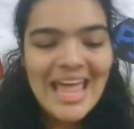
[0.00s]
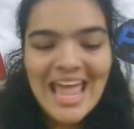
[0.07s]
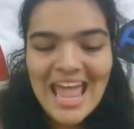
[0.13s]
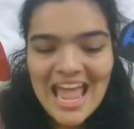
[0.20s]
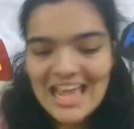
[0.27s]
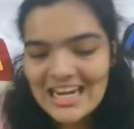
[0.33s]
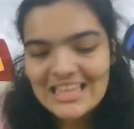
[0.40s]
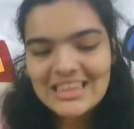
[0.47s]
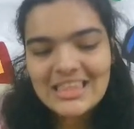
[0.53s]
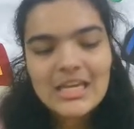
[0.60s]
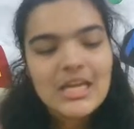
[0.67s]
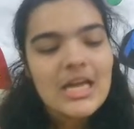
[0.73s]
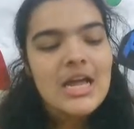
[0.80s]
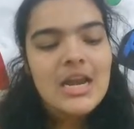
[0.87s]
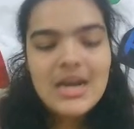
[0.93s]

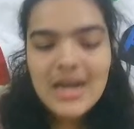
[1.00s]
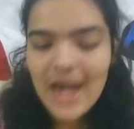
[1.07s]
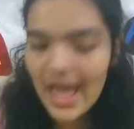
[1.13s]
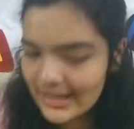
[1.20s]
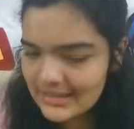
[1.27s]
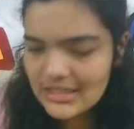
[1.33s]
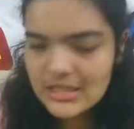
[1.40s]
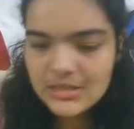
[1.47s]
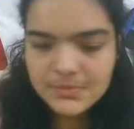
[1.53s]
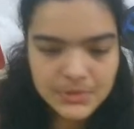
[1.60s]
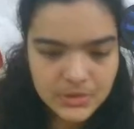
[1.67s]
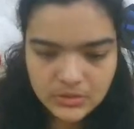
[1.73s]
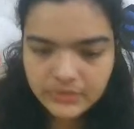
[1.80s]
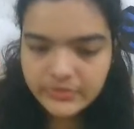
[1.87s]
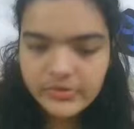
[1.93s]
anything like these
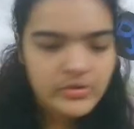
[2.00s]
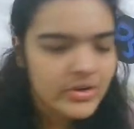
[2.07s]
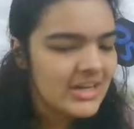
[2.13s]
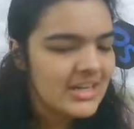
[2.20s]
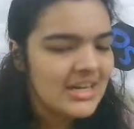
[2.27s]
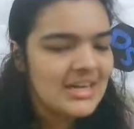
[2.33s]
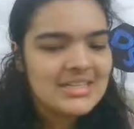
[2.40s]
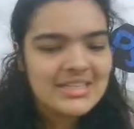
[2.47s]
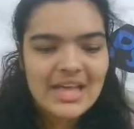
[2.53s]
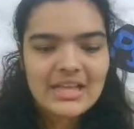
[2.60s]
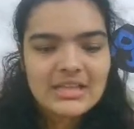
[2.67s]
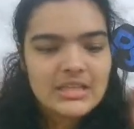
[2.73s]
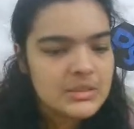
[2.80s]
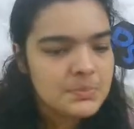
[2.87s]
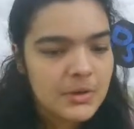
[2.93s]
beautiful gradients, like
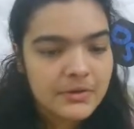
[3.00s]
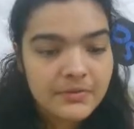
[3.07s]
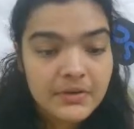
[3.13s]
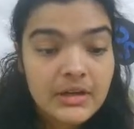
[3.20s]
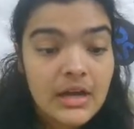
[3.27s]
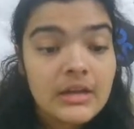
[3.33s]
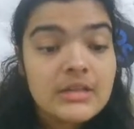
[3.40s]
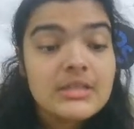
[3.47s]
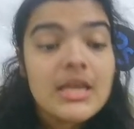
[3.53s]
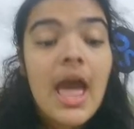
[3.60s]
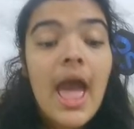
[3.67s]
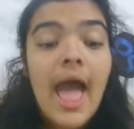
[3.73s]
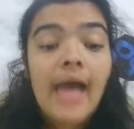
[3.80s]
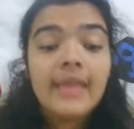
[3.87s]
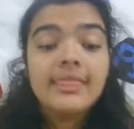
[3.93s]
these perfect colors, and